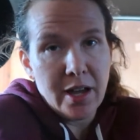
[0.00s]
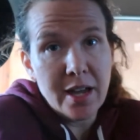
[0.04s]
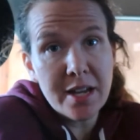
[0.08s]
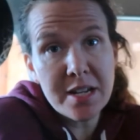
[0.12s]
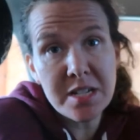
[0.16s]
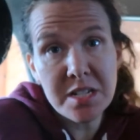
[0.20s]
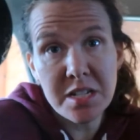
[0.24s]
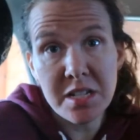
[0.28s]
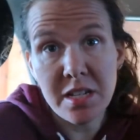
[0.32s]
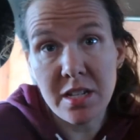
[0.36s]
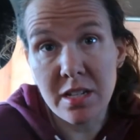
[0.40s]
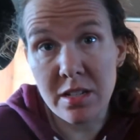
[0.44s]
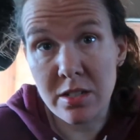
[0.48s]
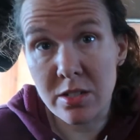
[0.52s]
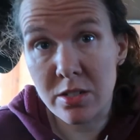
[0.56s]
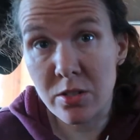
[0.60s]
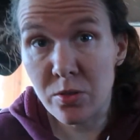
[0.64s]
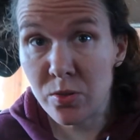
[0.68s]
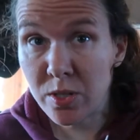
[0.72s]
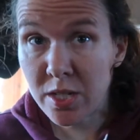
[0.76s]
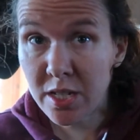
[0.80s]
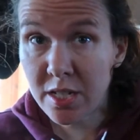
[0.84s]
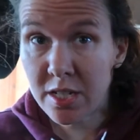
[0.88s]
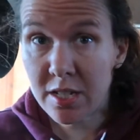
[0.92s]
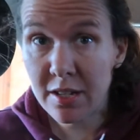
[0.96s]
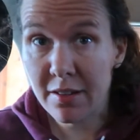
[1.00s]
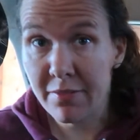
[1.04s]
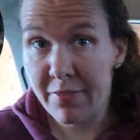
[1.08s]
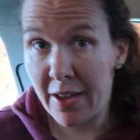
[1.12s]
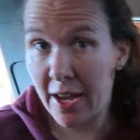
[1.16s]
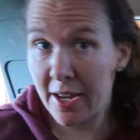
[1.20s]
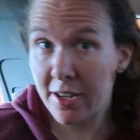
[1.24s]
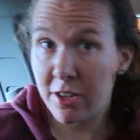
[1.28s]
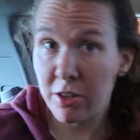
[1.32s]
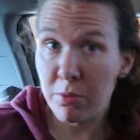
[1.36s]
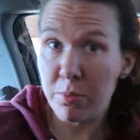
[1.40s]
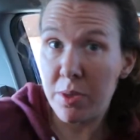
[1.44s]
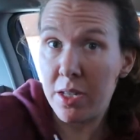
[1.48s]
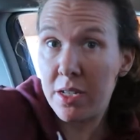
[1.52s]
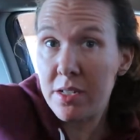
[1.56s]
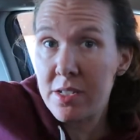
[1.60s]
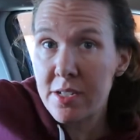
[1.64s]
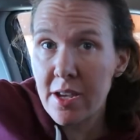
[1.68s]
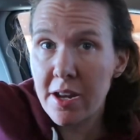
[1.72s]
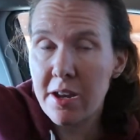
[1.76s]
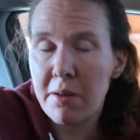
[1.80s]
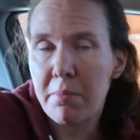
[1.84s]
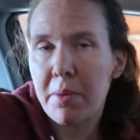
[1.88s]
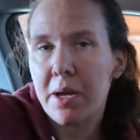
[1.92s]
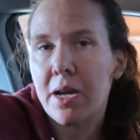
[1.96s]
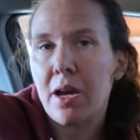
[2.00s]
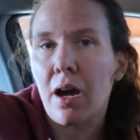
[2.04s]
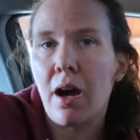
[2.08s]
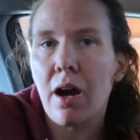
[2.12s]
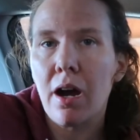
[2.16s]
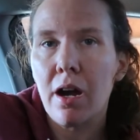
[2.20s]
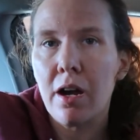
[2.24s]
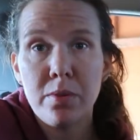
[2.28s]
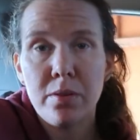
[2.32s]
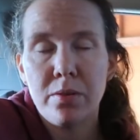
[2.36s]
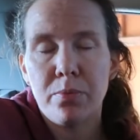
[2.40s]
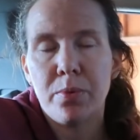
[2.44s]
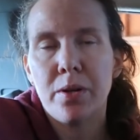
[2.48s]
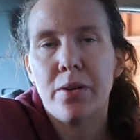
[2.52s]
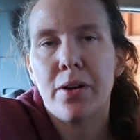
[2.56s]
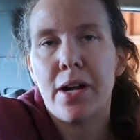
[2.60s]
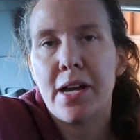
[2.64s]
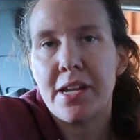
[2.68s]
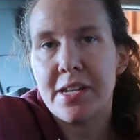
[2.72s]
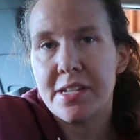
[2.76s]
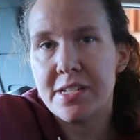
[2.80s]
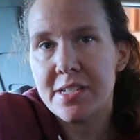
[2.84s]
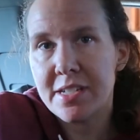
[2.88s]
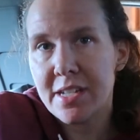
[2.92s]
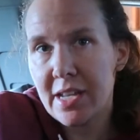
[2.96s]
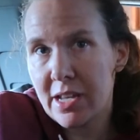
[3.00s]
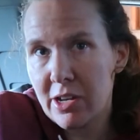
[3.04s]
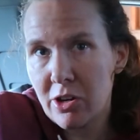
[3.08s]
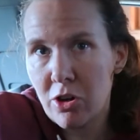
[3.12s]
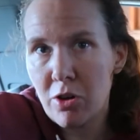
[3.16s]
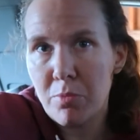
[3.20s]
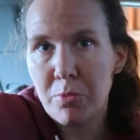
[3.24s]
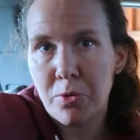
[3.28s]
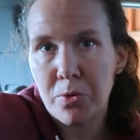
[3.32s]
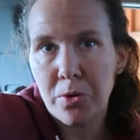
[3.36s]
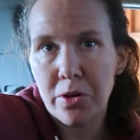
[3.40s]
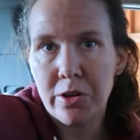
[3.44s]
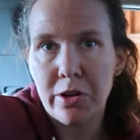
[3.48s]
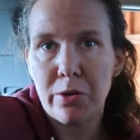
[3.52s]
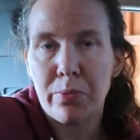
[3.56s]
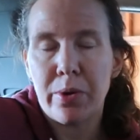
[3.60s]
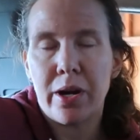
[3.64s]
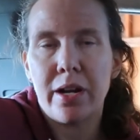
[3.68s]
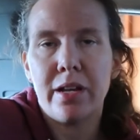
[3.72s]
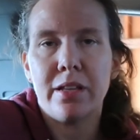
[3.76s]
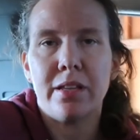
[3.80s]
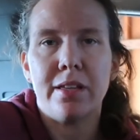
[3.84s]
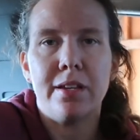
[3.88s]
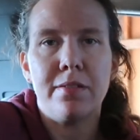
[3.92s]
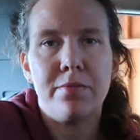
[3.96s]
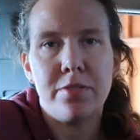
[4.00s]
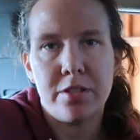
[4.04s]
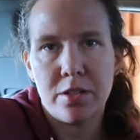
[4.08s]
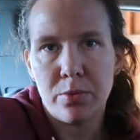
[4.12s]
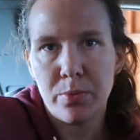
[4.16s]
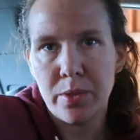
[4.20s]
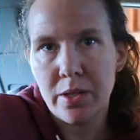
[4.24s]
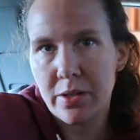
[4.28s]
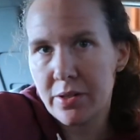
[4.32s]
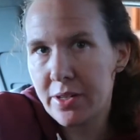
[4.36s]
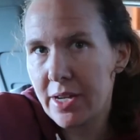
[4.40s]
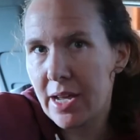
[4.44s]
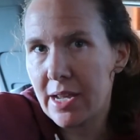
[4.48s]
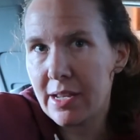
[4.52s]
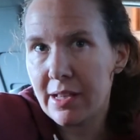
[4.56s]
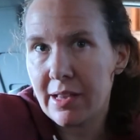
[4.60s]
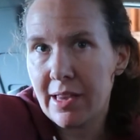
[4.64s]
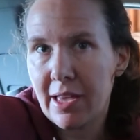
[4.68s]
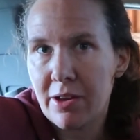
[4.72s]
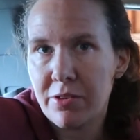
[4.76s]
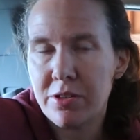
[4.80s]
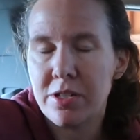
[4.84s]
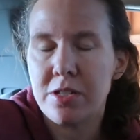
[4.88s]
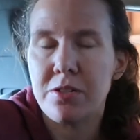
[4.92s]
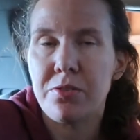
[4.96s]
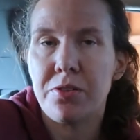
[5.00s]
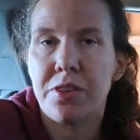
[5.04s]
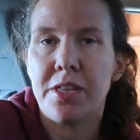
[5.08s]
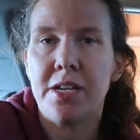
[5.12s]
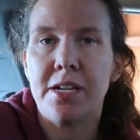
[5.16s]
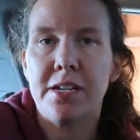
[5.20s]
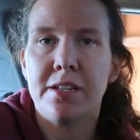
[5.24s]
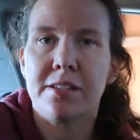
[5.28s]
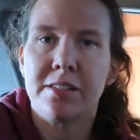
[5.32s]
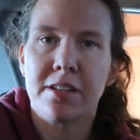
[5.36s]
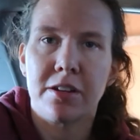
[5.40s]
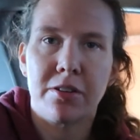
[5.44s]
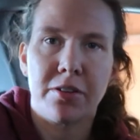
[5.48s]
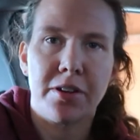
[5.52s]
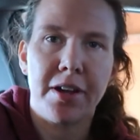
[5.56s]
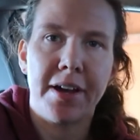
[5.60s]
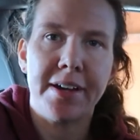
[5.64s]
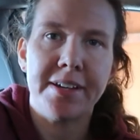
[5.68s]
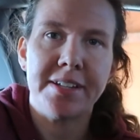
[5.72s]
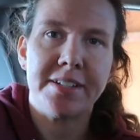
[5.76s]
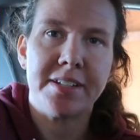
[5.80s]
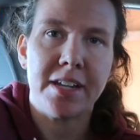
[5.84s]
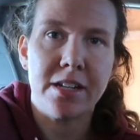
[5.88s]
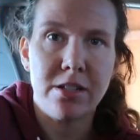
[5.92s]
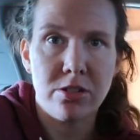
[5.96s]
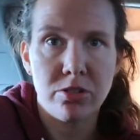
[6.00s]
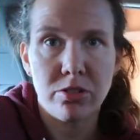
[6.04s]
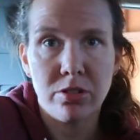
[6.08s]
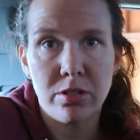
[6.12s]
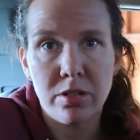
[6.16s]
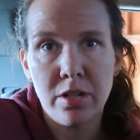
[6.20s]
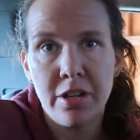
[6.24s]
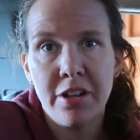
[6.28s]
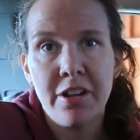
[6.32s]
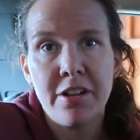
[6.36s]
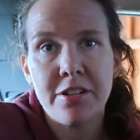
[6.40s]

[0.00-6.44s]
actually do need to vacuum the inside of my car. We are on a stay-at-home order where I live, so we are not allowed to do things that are not essential.